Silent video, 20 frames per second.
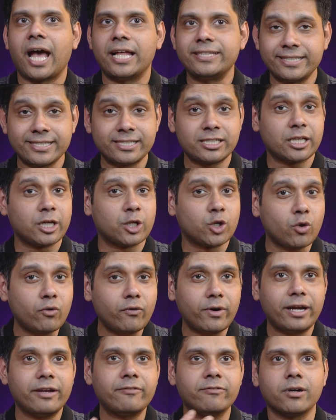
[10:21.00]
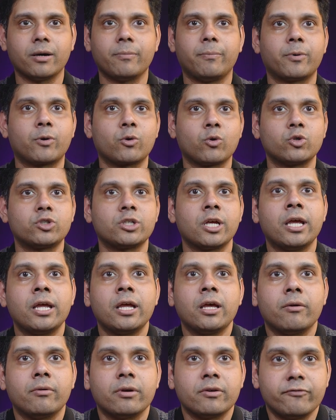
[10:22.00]
And this innovative approach
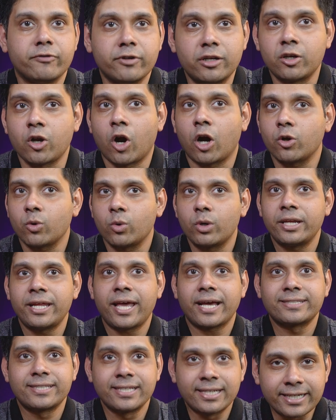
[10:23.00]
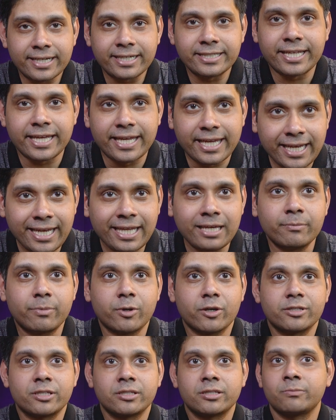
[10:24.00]
will not only accelerate the healing
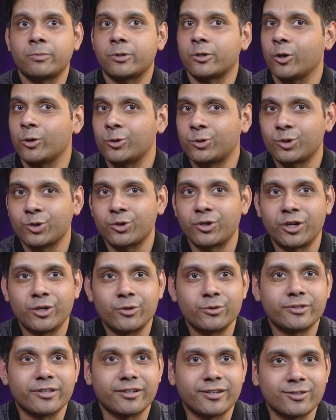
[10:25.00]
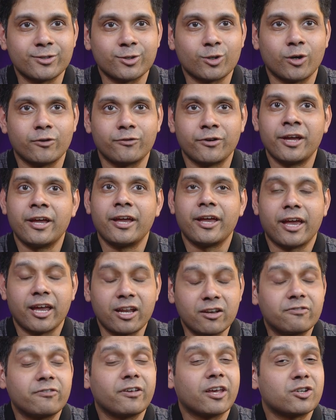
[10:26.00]
process, but also reduce the risk of
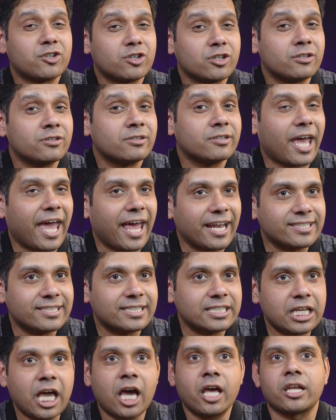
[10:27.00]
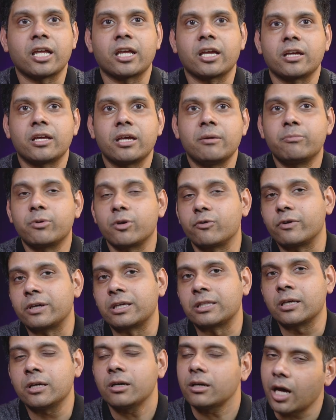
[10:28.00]
infections and scarring,
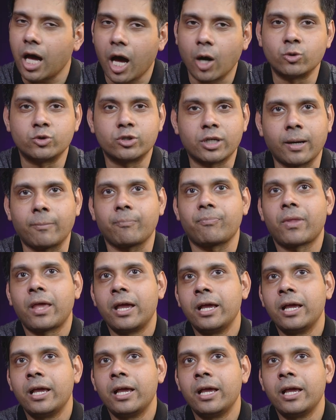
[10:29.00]
improving the outcome.